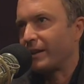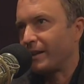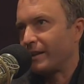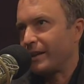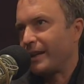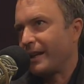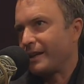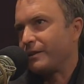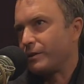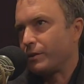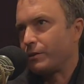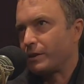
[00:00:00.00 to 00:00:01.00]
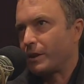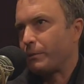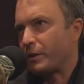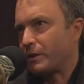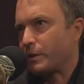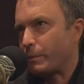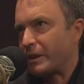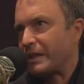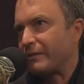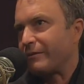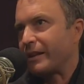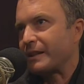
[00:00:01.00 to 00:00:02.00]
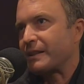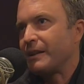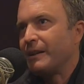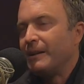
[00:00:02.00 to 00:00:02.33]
And then they get into some of the specifics.